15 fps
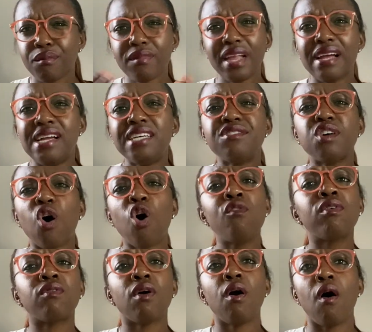As
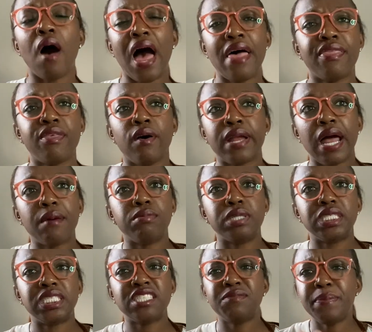overall, I thought I
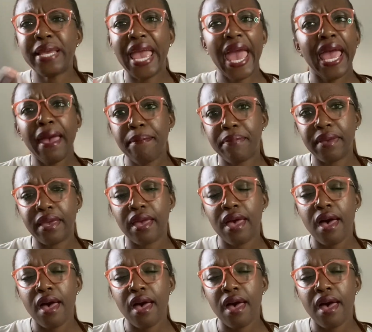would just be happy.